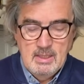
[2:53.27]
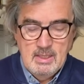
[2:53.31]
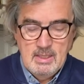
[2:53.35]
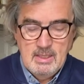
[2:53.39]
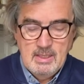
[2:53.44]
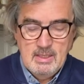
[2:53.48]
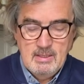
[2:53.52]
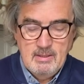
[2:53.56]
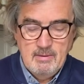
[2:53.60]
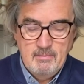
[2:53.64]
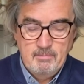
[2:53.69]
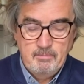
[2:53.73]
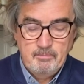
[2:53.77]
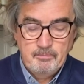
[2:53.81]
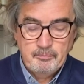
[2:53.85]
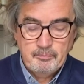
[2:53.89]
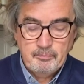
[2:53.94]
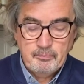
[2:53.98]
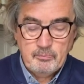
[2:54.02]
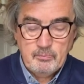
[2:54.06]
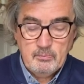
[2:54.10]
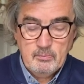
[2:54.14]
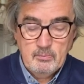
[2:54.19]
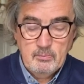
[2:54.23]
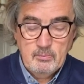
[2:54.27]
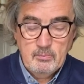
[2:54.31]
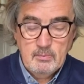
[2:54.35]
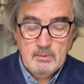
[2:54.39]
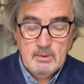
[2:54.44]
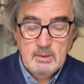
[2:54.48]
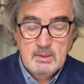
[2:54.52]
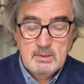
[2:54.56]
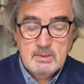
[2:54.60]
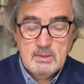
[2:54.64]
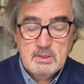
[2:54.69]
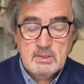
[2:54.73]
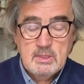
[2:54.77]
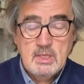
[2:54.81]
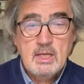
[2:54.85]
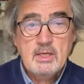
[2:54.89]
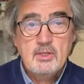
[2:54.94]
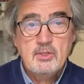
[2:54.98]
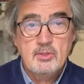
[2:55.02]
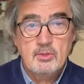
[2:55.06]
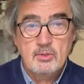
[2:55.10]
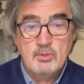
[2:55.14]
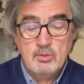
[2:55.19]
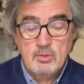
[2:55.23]
It's a
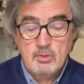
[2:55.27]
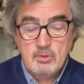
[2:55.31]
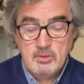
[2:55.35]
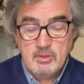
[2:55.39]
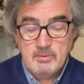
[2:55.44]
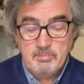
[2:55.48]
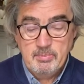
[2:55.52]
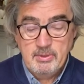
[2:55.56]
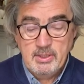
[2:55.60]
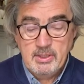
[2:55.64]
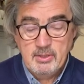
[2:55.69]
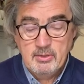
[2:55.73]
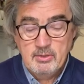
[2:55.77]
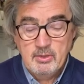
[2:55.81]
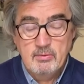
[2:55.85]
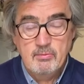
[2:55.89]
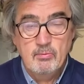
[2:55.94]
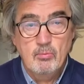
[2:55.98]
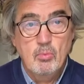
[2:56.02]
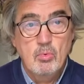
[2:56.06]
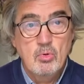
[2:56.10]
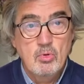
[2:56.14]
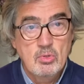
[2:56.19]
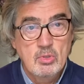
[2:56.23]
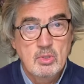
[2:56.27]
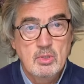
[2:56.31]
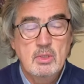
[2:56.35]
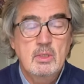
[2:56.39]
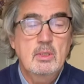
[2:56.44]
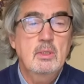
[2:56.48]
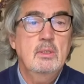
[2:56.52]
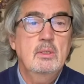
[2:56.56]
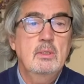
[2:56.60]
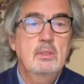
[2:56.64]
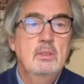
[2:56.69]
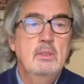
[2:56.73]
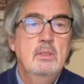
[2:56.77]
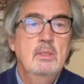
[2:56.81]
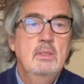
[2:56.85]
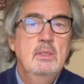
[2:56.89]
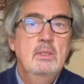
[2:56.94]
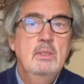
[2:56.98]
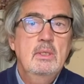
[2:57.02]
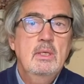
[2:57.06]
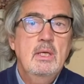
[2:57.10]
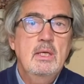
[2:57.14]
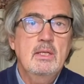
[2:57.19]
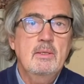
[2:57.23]
section called The Bringer of War,
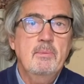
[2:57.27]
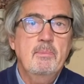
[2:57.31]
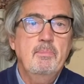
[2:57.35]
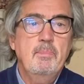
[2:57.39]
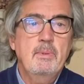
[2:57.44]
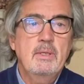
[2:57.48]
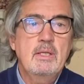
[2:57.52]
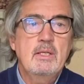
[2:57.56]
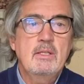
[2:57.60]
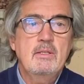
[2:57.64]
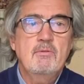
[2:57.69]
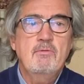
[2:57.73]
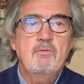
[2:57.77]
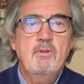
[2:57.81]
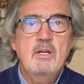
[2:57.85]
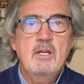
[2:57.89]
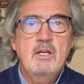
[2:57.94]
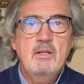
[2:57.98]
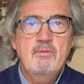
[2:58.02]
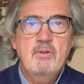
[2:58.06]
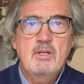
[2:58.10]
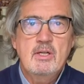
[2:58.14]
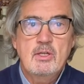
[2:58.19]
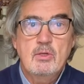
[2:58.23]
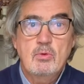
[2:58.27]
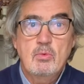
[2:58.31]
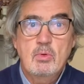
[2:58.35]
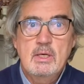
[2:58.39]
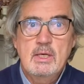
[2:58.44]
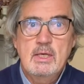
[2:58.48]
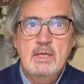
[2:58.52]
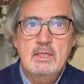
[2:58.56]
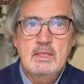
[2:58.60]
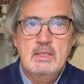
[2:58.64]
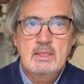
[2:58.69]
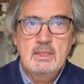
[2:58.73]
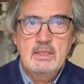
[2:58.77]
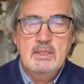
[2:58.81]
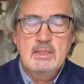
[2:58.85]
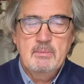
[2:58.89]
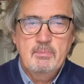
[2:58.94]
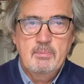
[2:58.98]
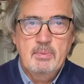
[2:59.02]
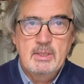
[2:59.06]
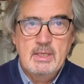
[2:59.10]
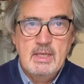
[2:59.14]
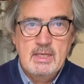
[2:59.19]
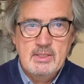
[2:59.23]
and it begins very, very quietly,
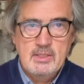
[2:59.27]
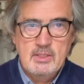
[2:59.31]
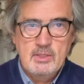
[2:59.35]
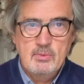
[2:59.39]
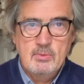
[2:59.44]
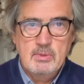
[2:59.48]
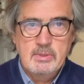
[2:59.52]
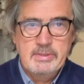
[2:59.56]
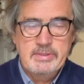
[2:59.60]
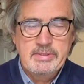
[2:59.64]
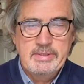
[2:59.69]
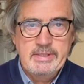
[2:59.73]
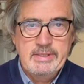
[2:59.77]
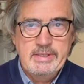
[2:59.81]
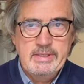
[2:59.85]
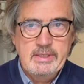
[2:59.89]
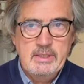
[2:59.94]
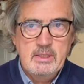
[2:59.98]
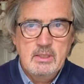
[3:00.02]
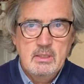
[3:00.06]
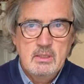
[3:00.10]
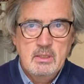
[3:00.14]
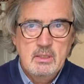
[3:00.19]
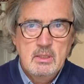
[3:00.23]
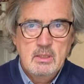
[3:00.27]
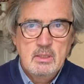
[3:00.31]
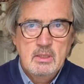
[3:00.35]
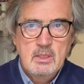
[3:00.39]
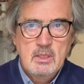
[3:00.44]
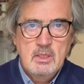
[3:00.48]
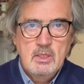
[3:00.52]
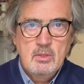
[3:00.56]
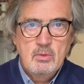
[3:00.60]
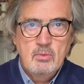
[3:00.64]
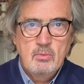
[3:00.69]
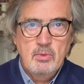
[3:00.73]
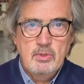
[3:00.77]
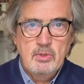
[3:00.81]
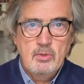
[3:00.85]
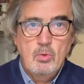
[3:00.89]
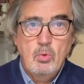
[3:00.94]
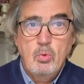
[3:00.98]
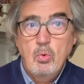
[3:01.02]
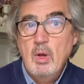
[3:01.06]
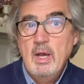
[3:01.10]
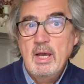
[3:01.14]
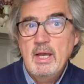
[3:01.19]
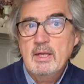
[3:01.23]
but as you will see, with a
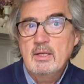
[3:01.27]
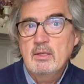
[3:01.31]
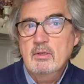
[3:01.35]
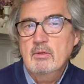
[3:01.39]
whack